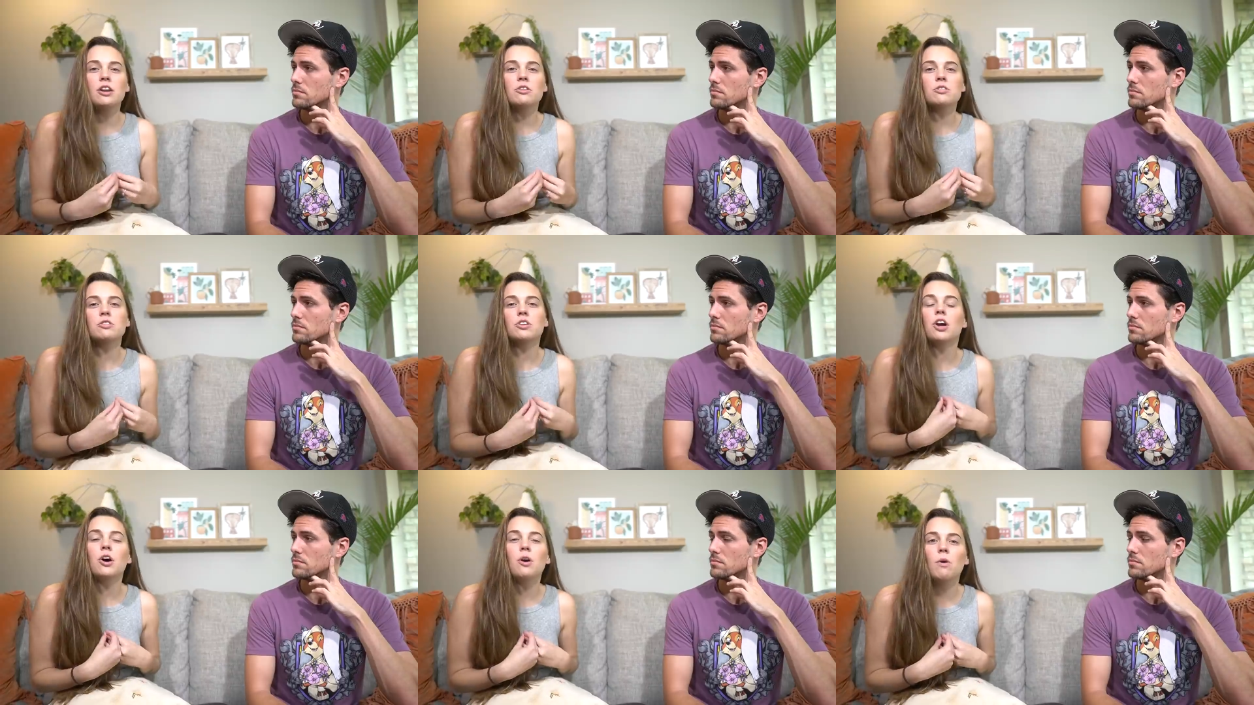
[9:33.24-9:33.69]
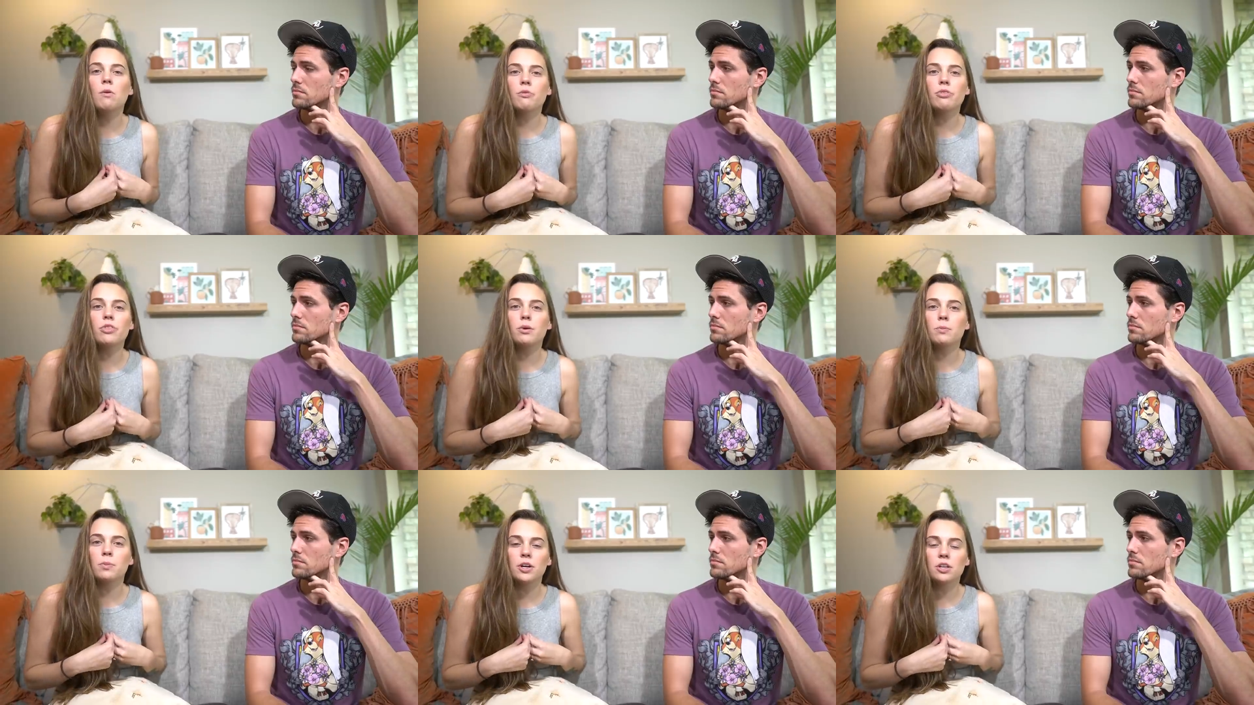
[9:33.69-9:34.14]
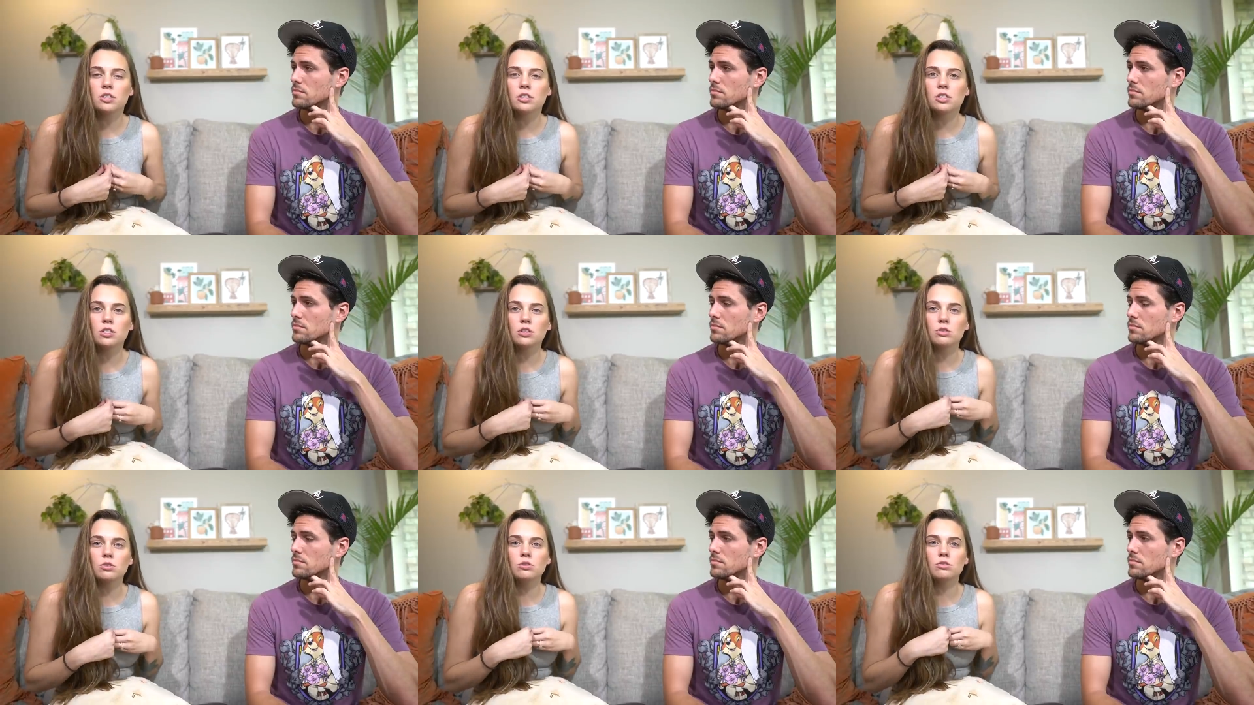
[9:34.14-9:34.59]
Speaker 1: don't know the
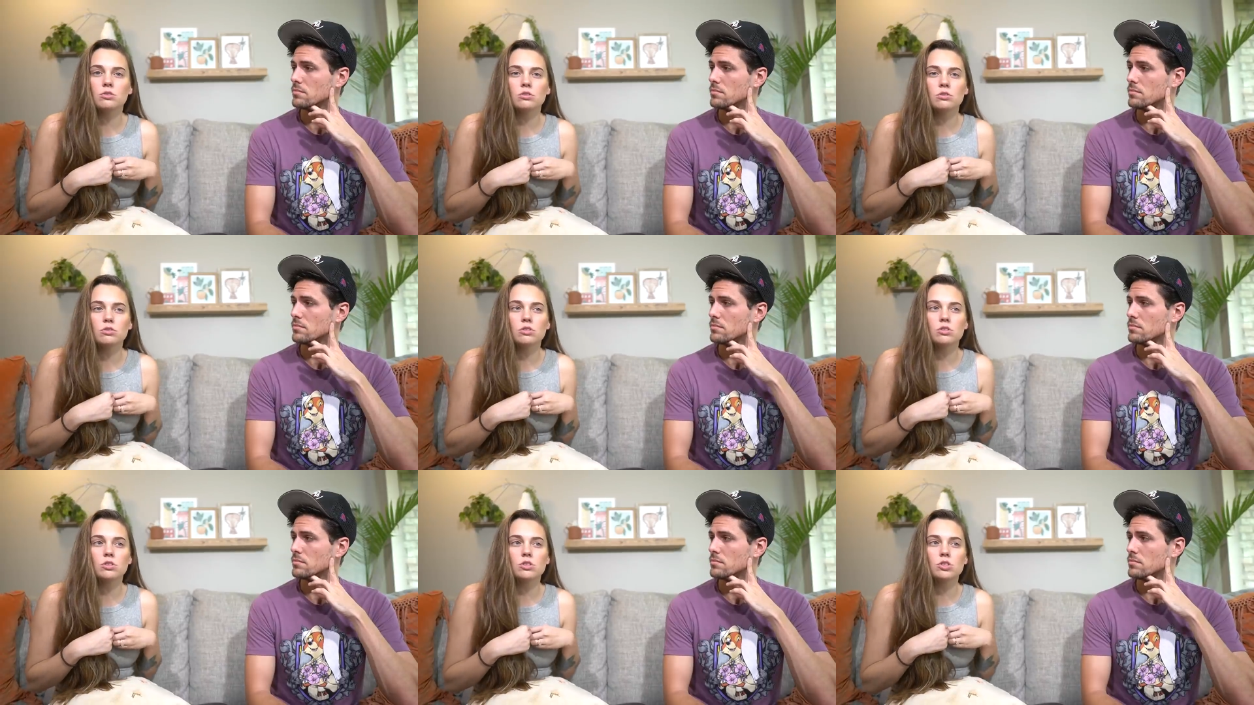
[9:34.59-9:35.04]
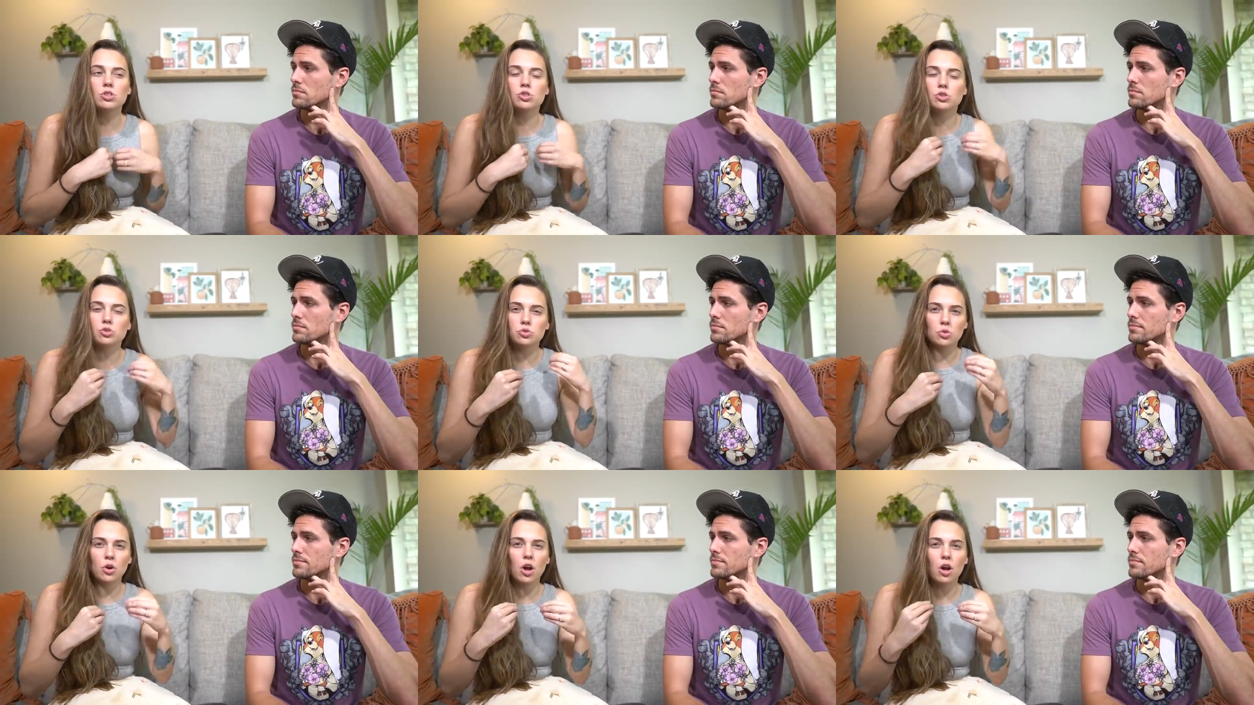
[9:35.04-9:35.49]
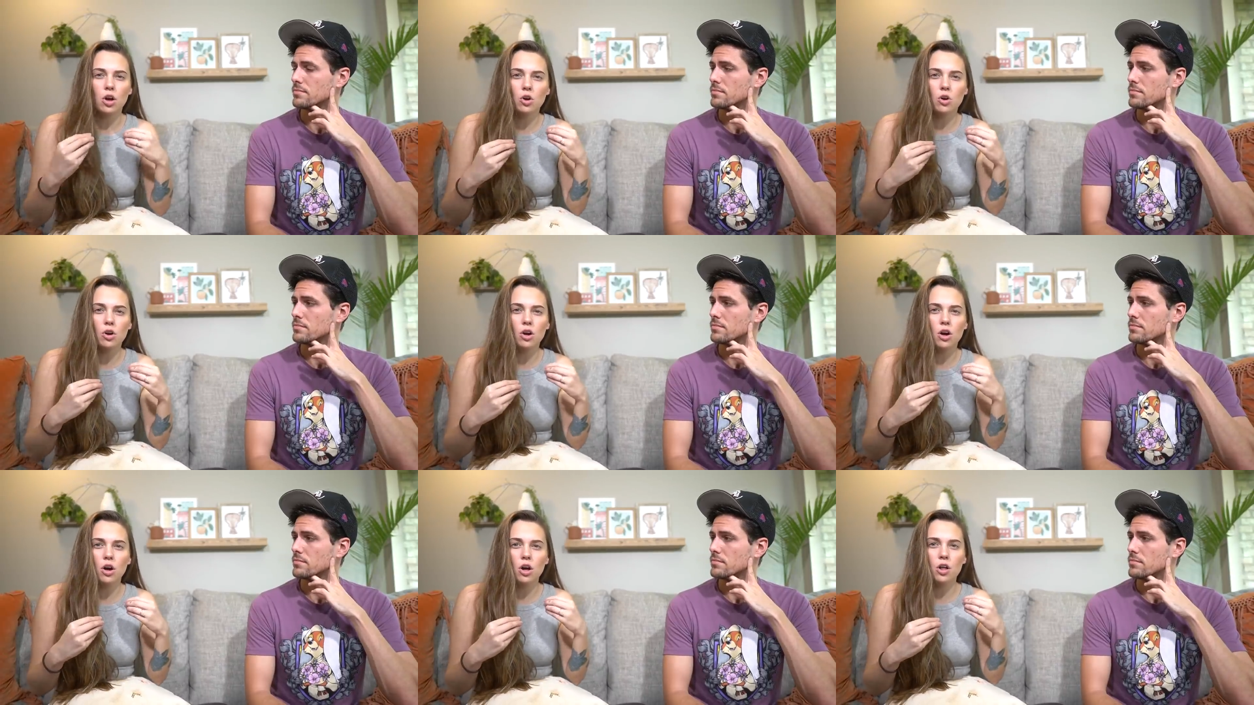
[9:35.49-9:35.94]
personal
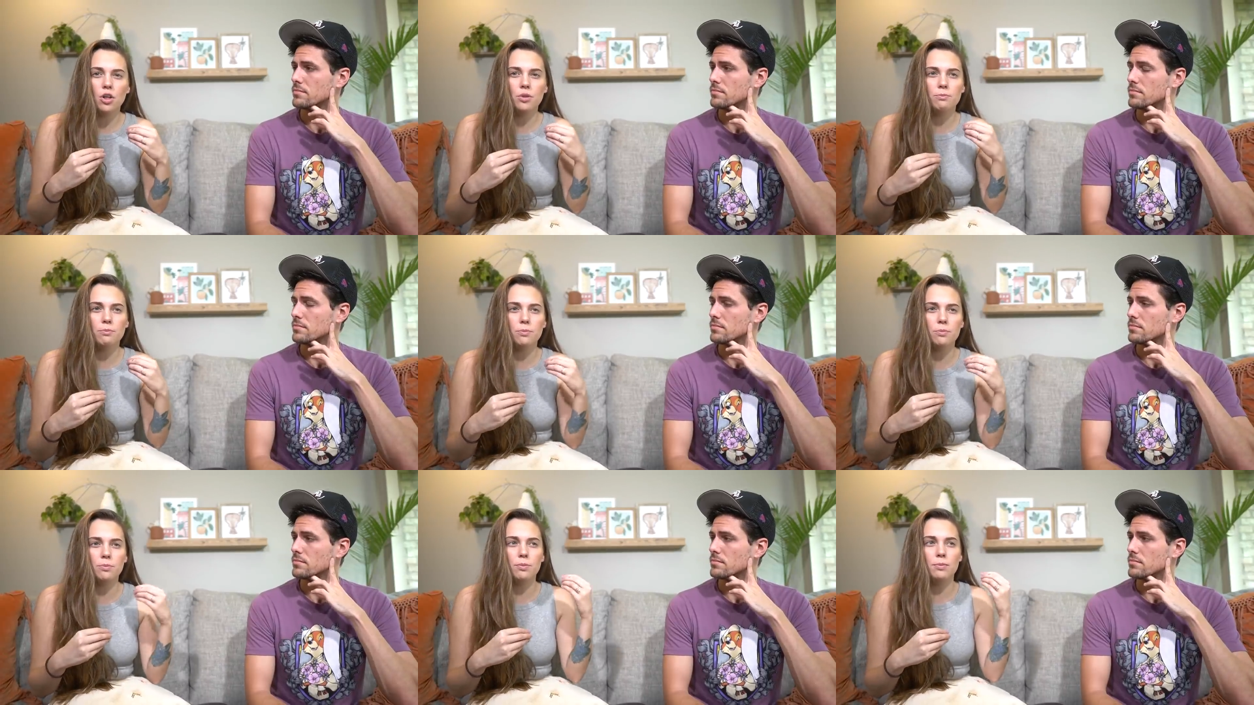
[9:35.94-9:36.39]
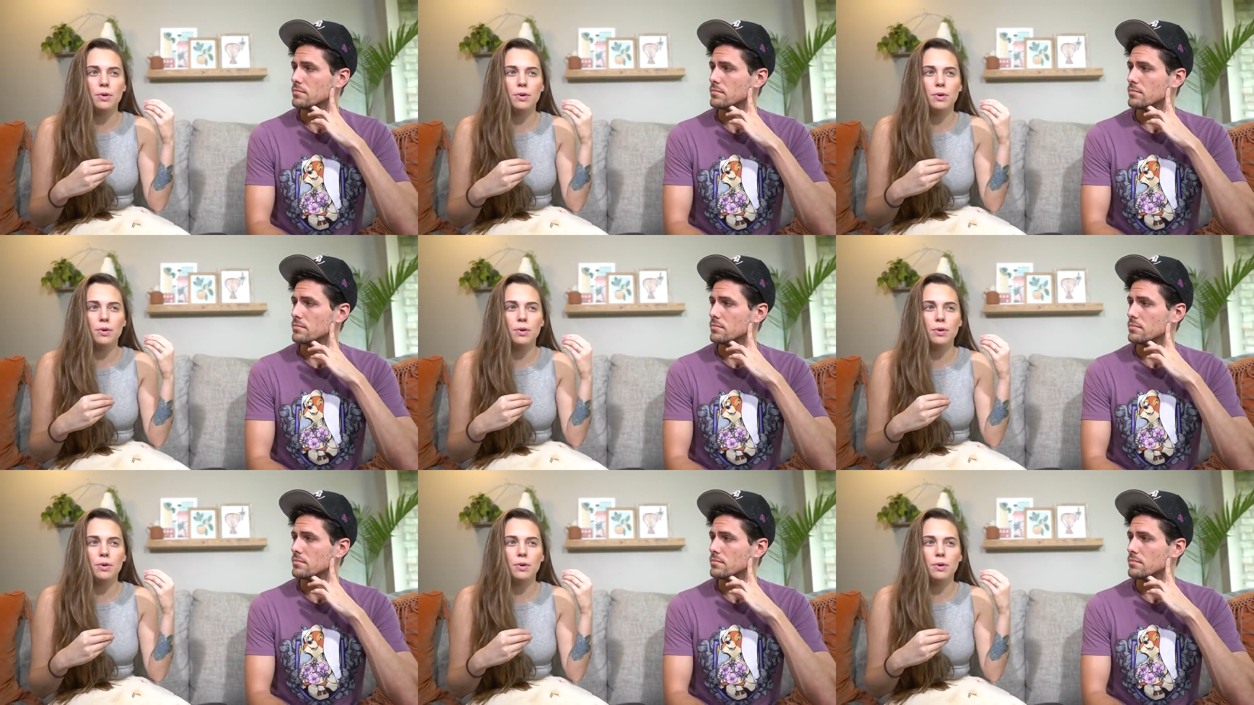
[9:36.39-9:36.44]
struggle